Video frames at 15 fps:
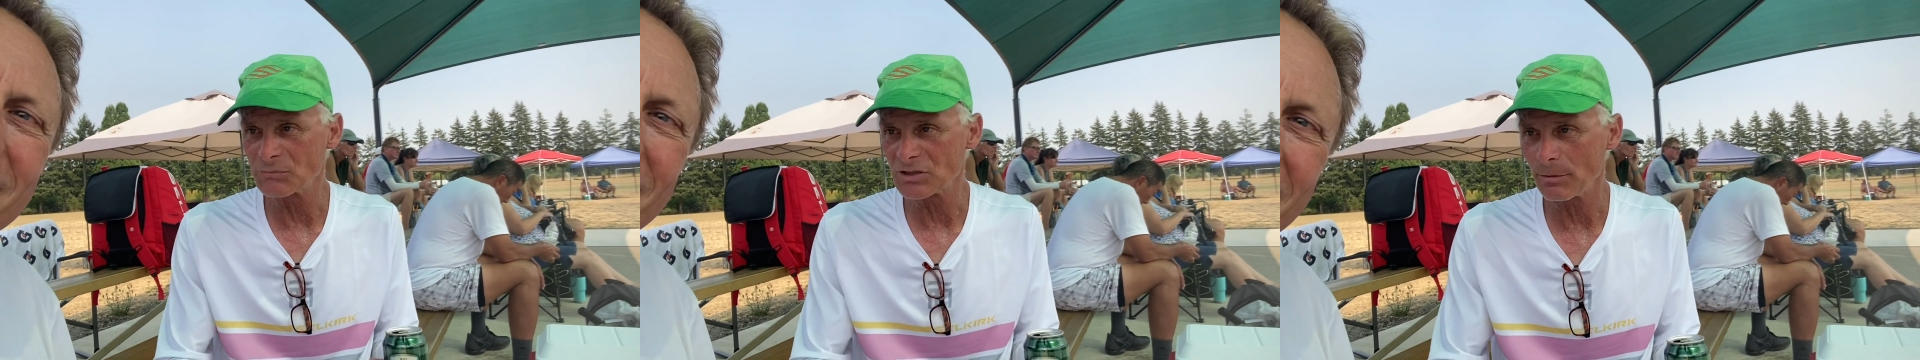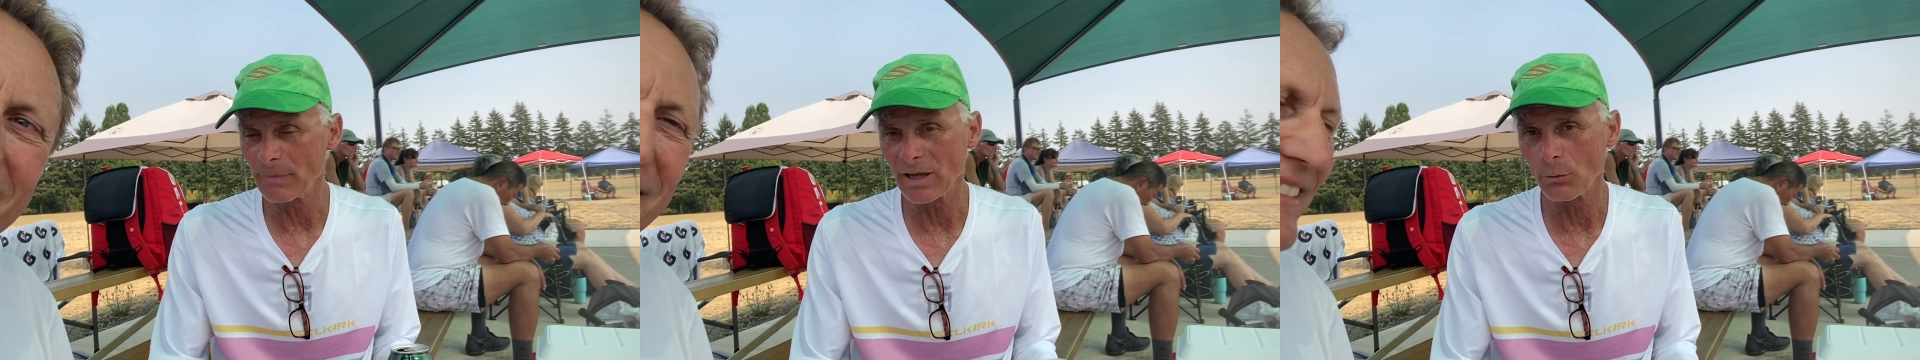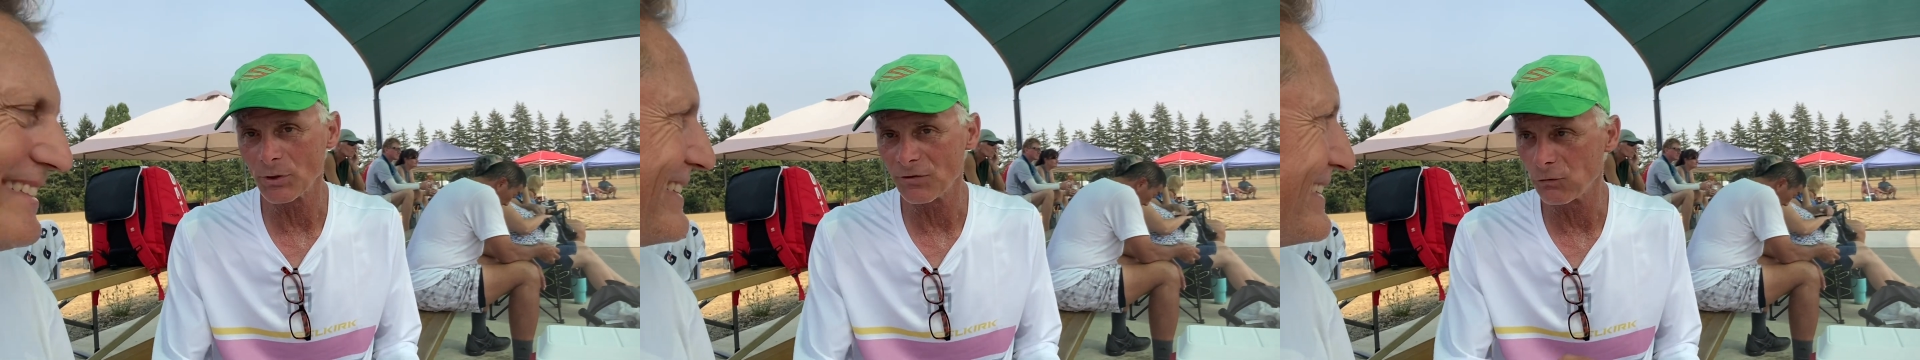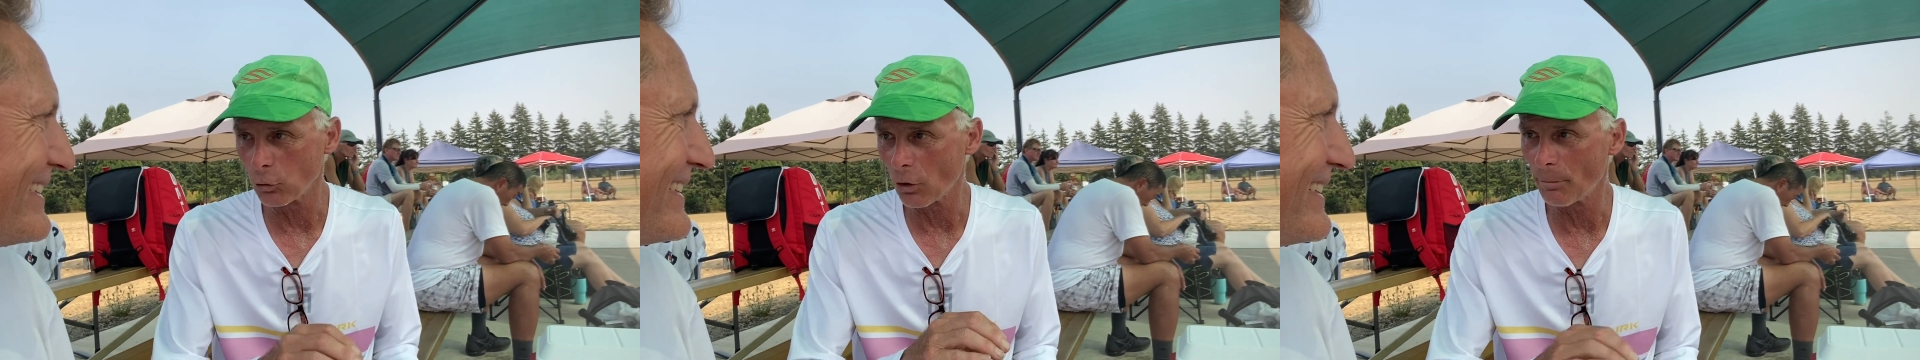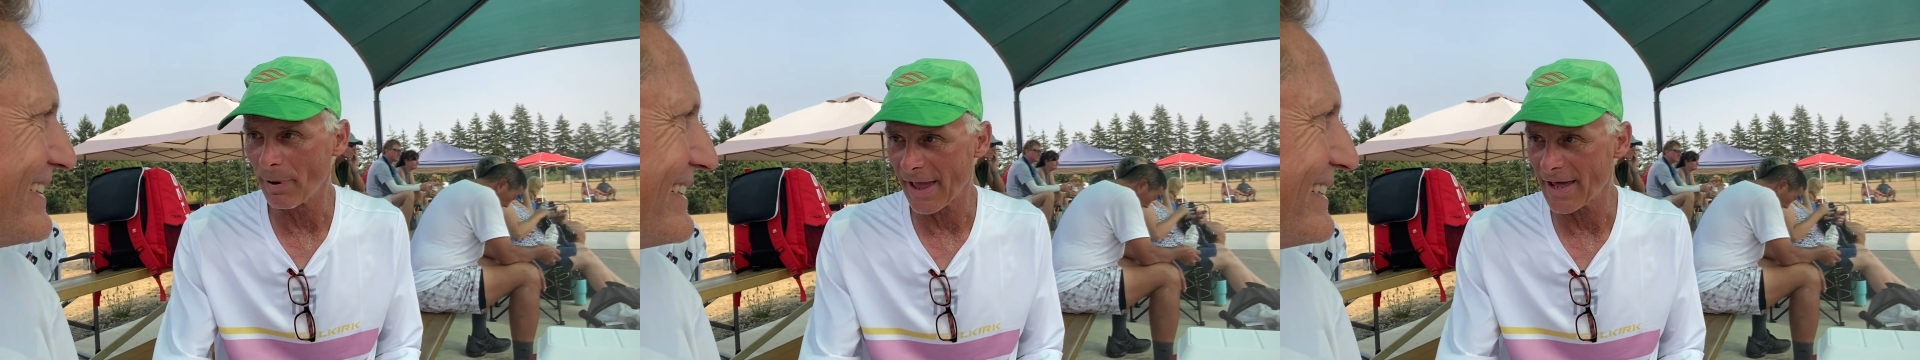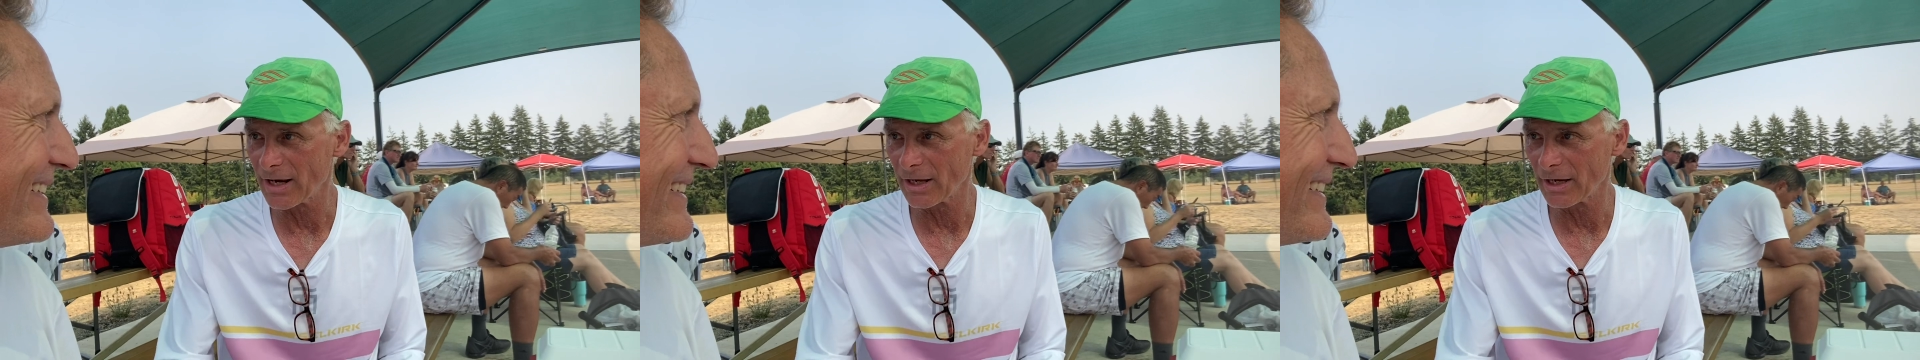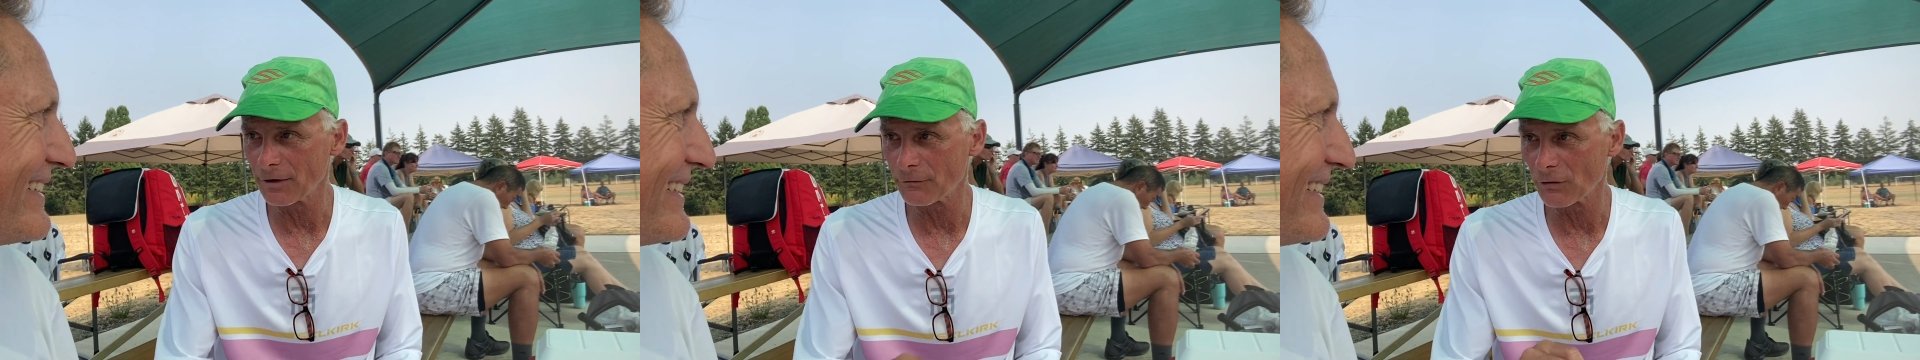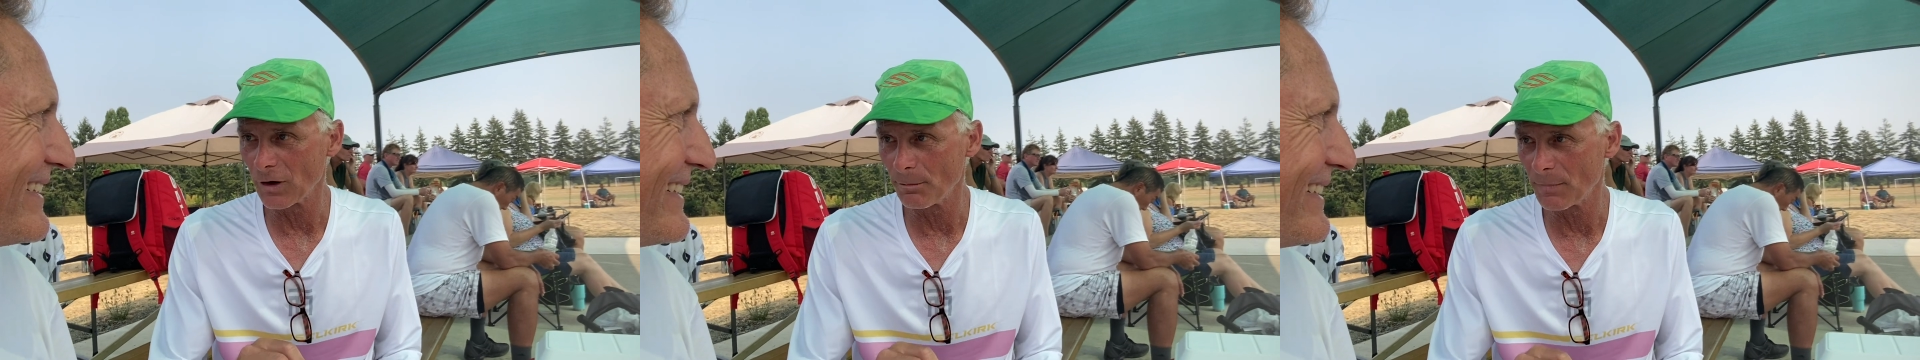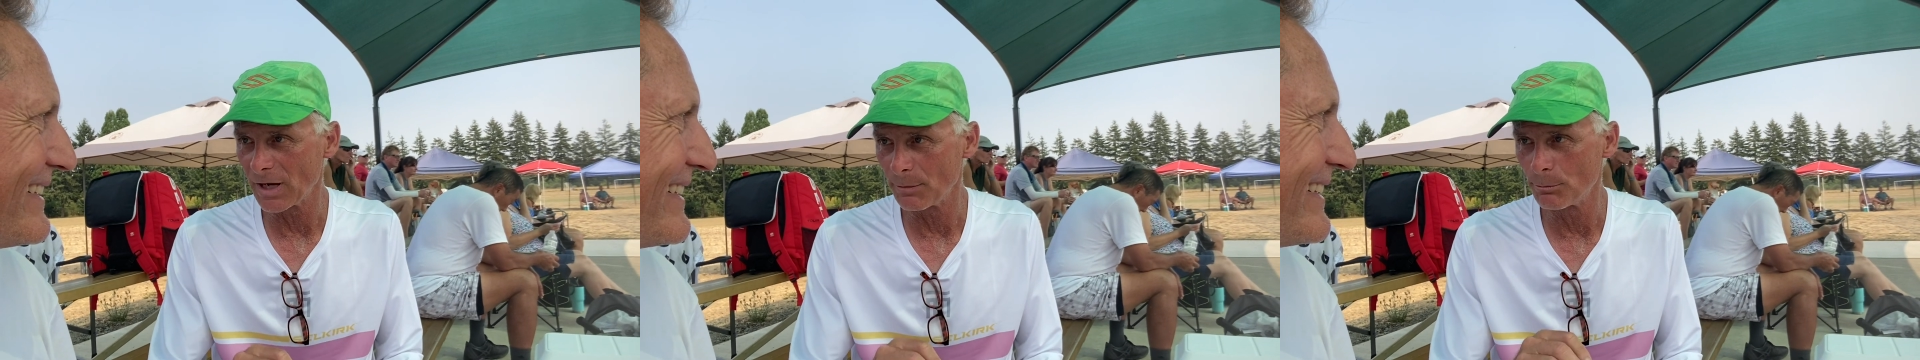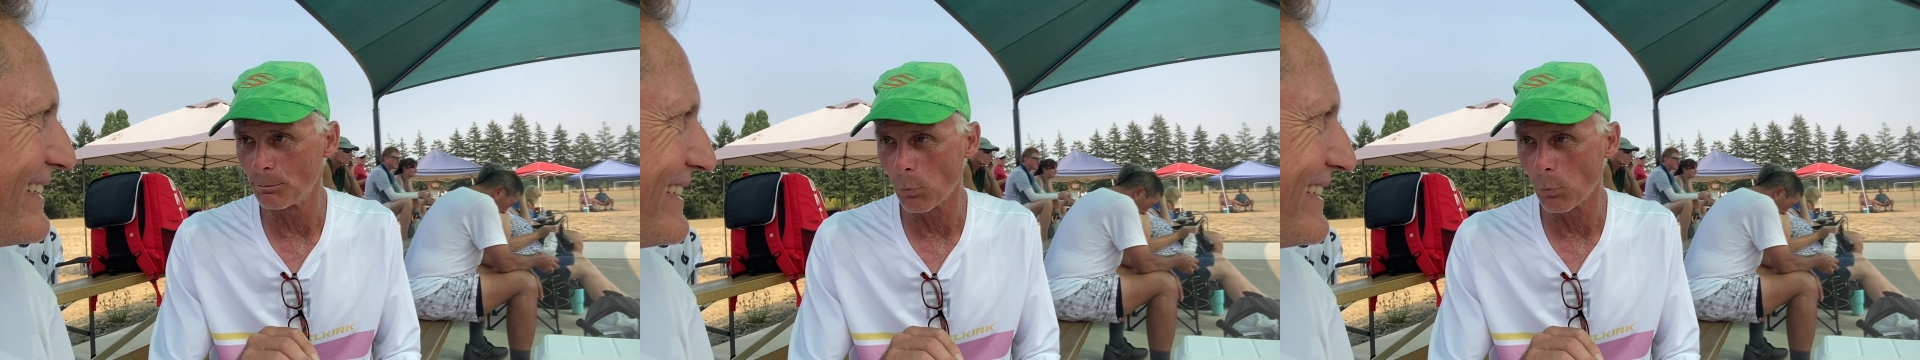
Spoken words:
to me with 4 paddlings from a